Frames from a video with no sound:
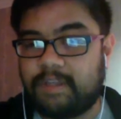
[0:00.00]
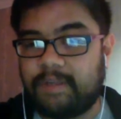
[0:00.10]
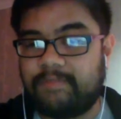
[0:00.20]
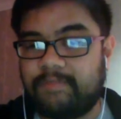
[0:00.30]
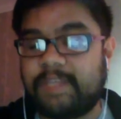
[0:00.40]
I
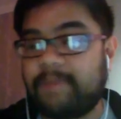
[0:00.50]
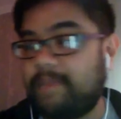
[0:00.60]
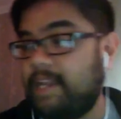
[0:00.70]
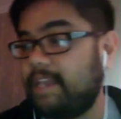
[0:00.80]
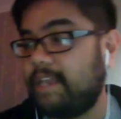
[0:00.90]
think this might
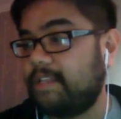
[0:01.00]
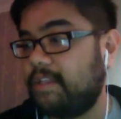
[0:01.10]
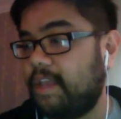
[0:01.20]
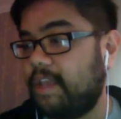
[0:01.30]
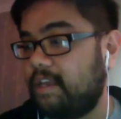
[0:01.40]
be late in the
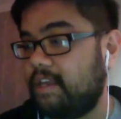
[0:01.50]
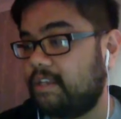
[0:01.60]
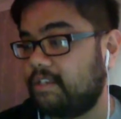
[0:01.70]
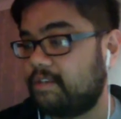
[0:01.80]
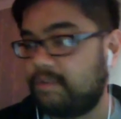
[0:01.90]
day,
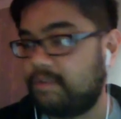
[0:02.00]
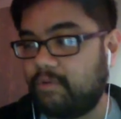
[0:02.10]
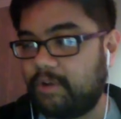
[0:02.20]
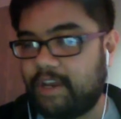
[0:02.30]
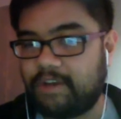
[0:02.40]
and you're
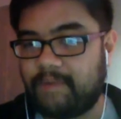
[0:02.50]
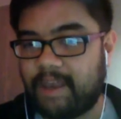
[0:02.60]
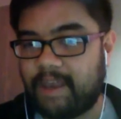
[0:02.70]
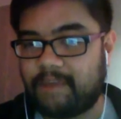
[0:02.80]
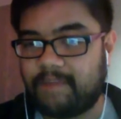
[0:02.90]
working on your
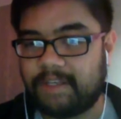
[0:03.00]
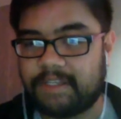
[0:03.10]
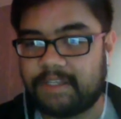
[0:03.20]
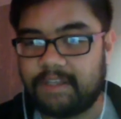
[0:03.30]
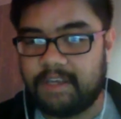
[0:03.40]
mech
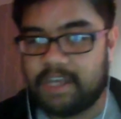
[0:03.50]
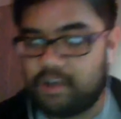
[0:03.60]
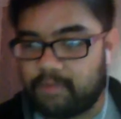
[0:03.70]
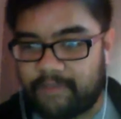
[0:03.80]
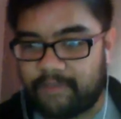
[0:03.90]
because
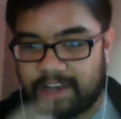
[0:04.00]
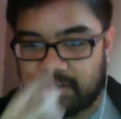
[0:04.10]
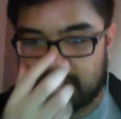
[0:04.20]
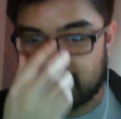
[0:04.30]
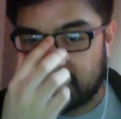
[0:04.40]
you're a
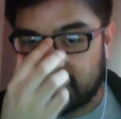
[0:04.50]
professional.